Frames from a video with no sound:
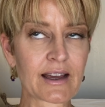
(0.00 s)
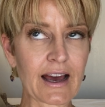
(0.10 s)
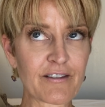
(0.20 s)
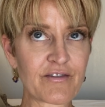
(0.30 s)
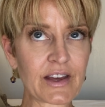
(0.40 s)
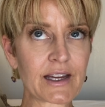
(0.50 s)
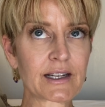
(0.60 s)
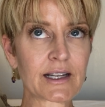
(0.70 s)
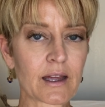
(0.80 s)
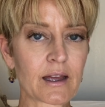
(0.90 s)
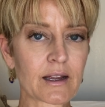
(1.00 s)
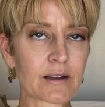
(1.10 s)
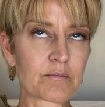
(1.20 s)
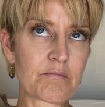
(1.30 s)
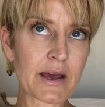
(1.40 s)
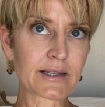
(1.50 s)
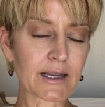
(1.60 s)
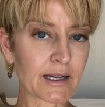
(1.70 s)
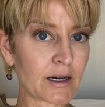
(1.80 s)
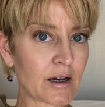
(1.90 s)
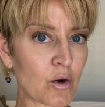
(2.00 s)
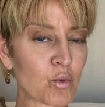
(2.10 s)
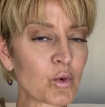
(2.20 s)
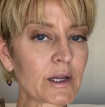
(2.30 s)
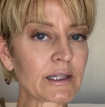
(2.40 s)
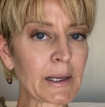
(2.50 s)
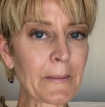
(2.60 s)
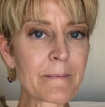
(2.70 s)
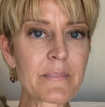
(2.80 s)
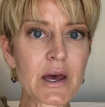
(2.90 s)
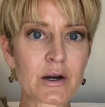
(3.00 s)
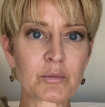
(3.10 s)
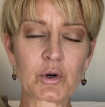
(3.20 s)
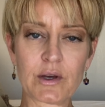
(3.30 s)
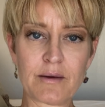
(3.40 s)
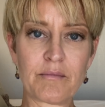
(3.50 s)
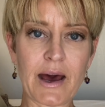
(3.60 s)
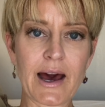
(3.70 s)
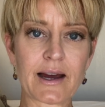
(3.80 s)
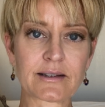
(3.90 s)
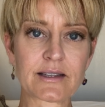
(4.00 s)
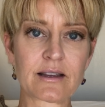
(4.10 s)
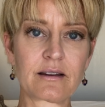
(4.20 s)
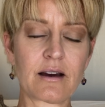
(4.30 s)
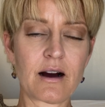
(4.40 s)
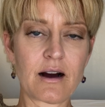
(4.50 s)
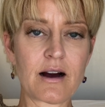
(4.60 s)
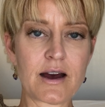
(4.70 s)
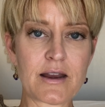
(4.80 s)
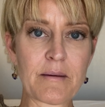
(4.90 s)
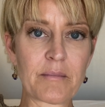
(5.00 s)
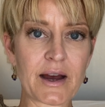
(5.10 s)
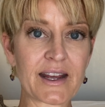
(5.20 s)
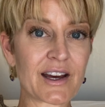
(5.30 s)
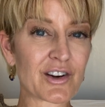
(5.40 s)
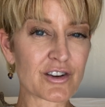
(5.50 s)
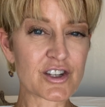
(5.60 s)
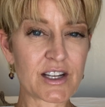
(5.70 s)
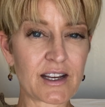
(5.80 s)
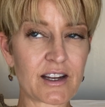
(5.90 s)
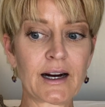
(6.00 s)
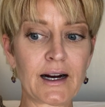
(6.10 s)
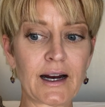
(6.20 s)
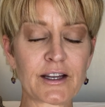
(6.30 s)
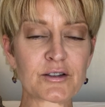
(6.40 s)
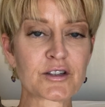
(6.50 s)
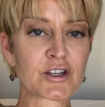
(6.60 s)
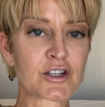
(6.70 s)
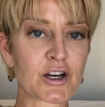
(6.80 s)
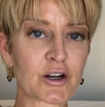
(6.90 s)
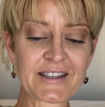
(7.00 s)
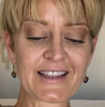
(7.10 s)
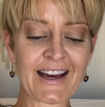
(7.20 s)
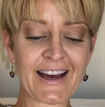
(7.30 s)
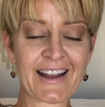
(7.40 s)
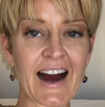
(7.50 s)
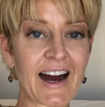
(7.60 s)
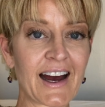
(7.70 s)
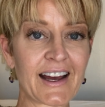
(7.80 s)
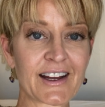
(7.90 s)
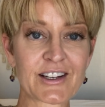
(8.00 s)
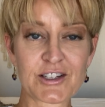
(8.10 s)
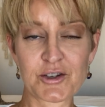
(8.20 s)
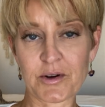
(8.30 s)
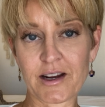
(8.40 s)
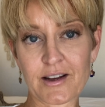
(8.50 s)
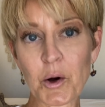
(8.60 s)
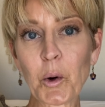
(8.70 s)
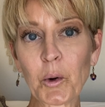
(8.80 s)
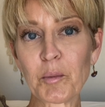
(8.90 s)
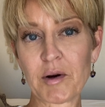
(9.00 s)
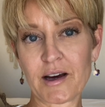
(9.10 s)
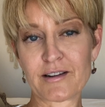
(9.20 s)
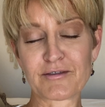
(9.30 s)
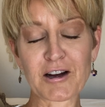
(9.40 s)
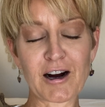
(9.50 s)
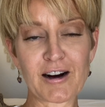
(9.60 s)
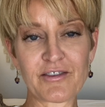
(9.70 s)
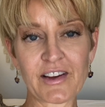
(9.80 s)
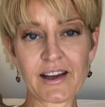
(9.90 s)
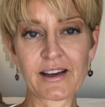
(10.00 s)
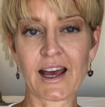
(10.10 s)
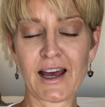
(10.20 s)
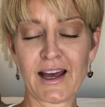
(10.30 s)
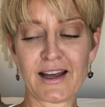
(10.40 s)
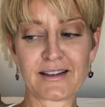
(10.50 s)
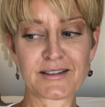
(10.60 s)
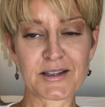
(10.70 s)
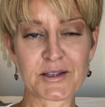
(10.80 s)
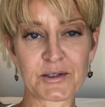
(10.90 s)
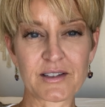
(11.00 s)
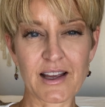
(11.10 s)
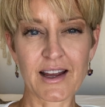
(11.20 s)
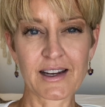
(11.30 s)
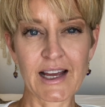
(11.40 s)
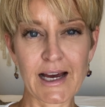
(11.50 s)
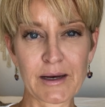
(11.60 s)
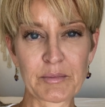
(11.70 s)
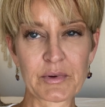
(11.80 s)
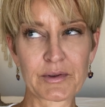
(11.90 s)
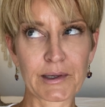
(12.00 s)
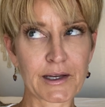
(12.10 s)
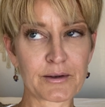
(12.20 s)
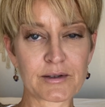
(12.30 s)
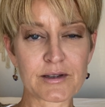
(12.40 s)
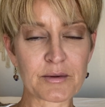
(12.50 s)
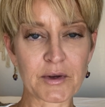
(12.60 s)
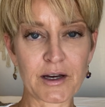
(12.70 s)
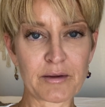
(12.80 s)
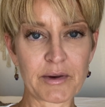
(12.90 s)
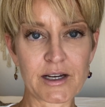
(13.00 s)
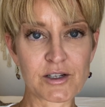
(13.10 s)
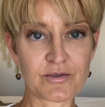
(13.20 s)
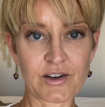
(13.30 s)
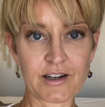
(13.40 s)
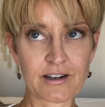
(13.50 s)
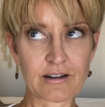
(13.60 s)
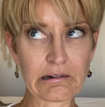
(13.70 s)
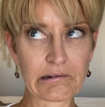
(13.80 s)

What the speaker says: Caffeine makes like a really minimal impact on my energy. I used to joke that I could drink a whole pot of coffee and still take a nap, like it was some kind of badge of honor.